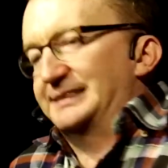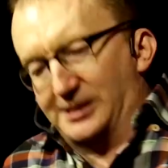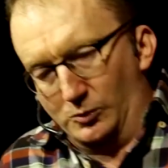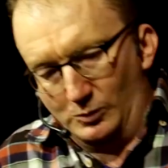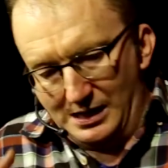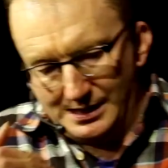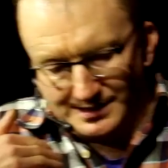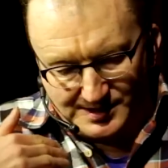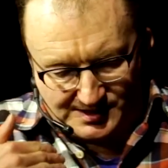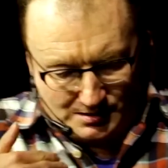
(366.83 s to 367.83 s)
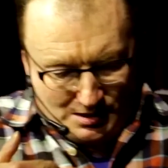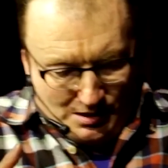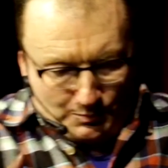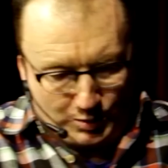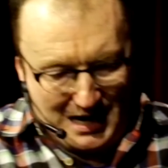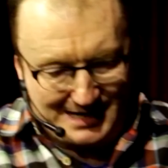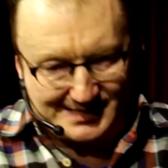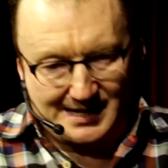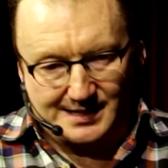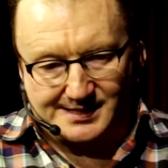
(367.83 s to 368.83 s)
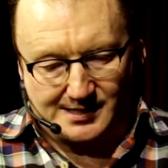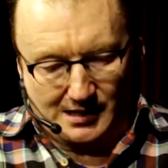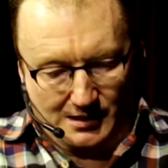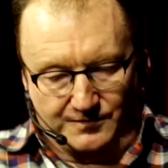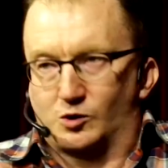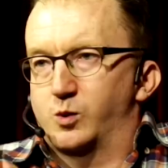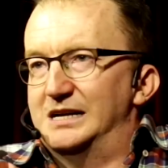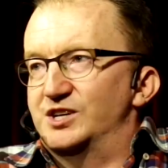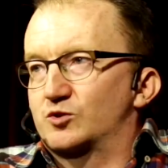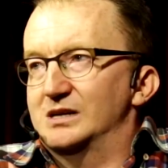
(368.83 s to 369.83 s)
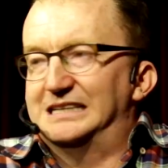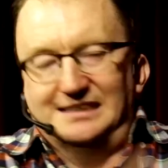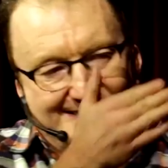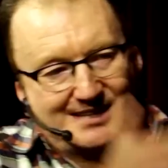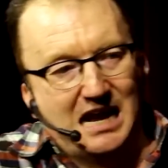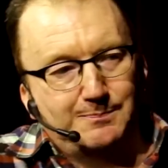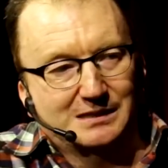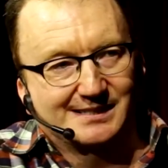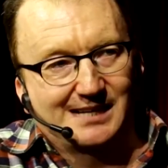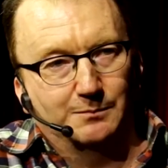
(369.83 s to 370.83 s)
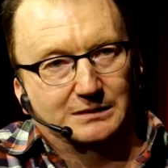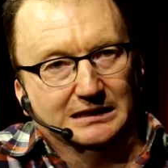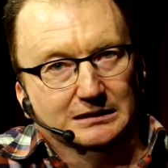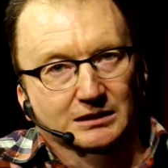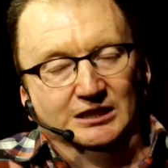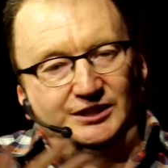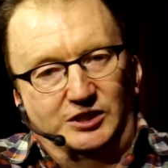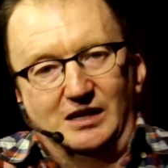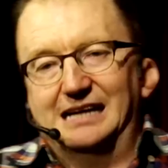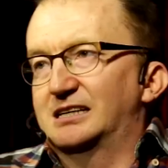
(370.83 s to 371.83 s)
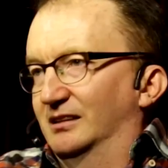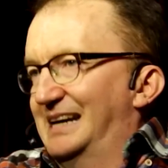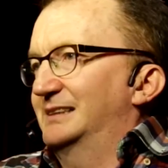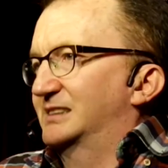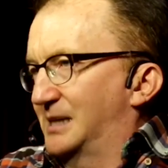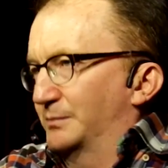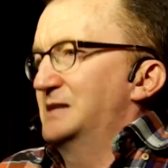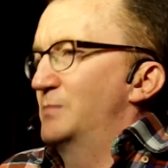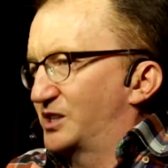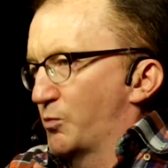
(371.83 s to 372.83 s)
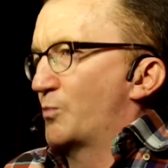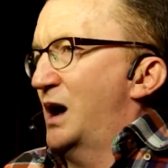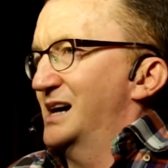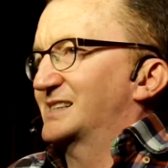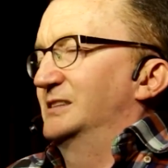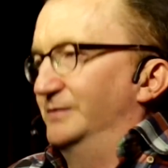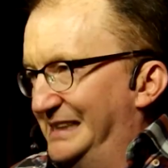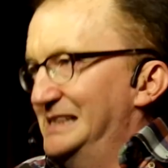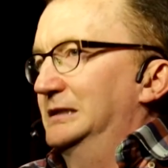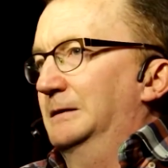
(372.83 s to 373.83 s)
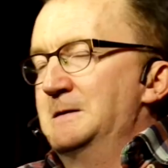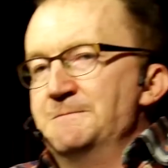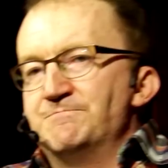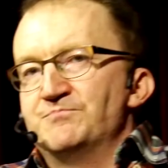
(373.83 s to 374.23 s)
And so this process of quitting drinking, stopping something so that I could let something much more positive in,